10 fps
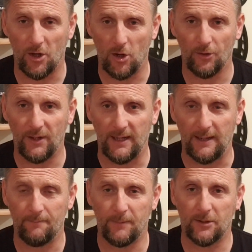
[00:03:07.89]
all day
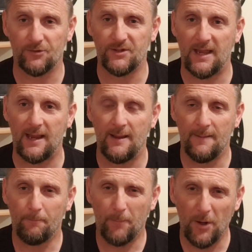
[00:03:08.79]
because they're
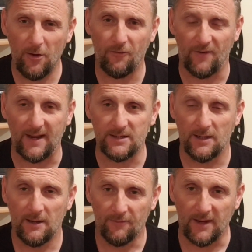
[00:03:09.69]
perfect
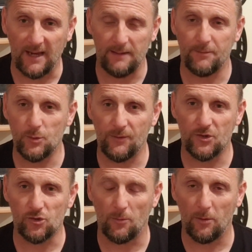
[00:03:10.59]
for getting in between the
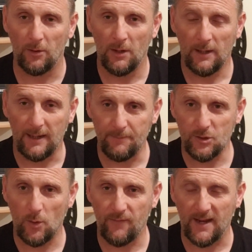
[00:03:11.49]
stubble, in
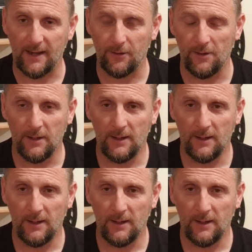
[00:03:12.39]
between the iron,